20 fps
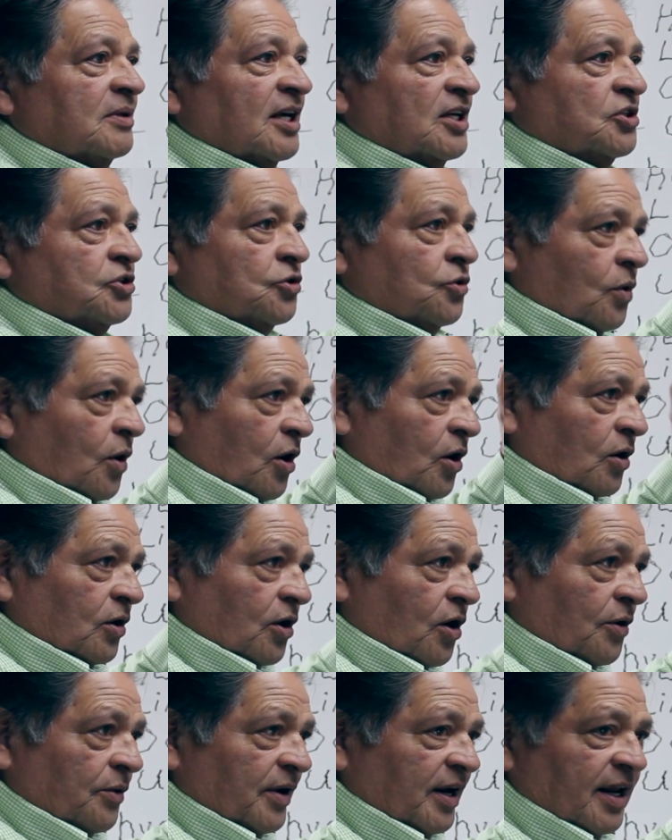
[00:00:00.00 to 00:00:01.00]
that you all
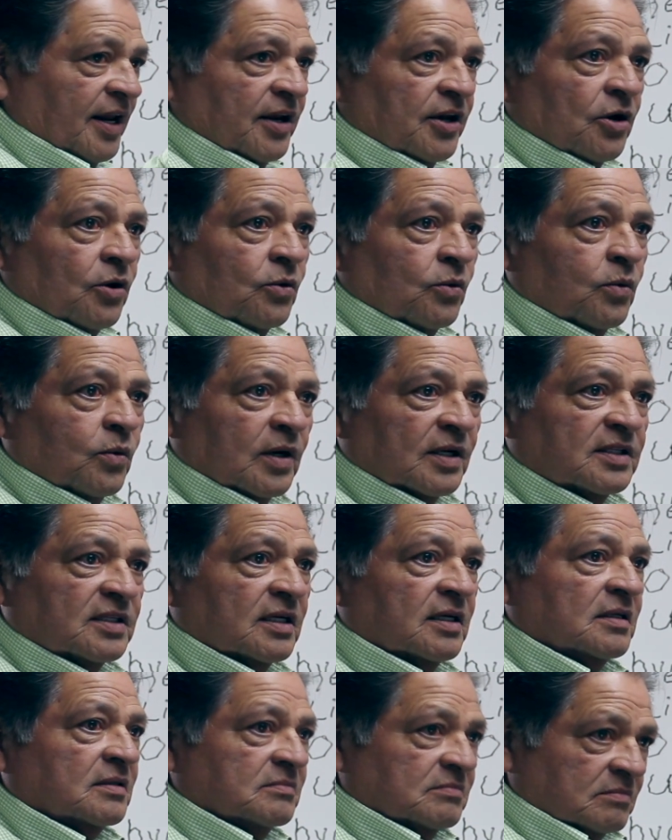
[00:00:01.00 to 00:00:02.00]
already know what
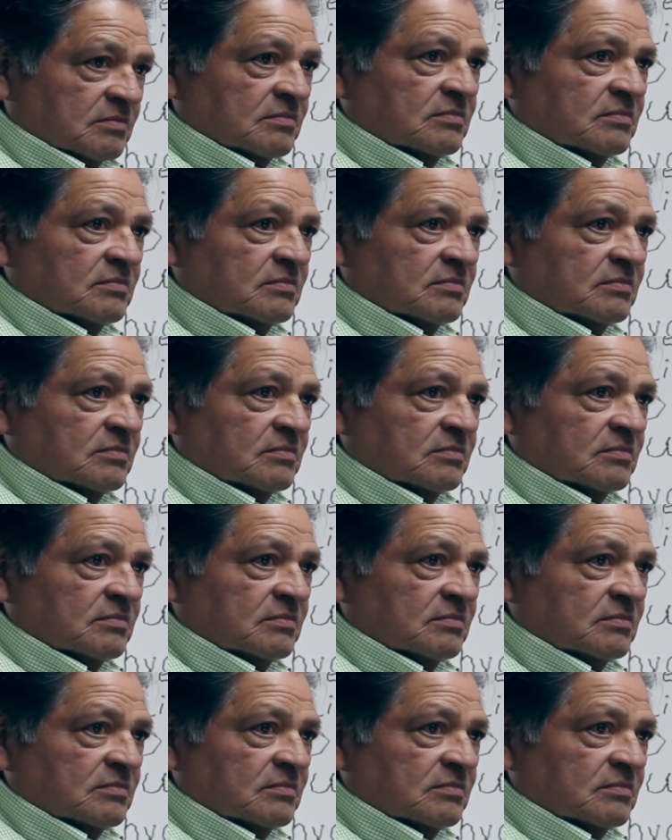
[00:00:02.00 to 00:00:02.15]
the